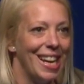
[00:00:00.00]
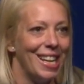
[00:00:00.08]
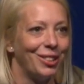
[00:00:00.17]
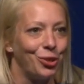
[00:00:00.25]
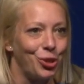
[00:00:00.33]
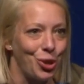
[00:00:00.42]

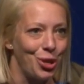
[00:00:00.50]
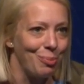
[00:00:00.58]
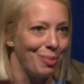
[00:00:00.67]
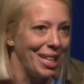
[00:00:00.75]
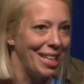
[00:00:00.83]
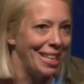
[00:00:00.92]
to join
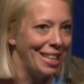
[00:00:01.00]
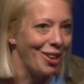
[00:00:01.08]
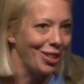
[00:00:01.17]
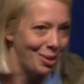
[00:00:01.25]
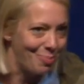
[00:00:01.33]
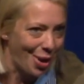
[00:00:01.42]
me
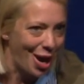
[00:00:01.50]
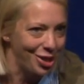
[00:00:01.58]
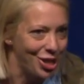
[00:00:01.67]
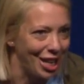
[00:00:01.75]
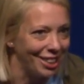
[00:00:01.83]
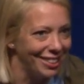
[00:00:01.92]
on a
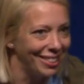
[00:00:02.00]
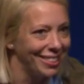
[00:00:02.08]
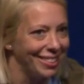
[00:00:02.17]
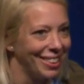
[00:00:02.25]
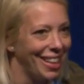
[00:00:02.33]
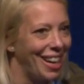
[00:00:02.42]
project
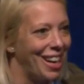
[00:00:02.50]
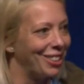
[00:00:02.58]
uh,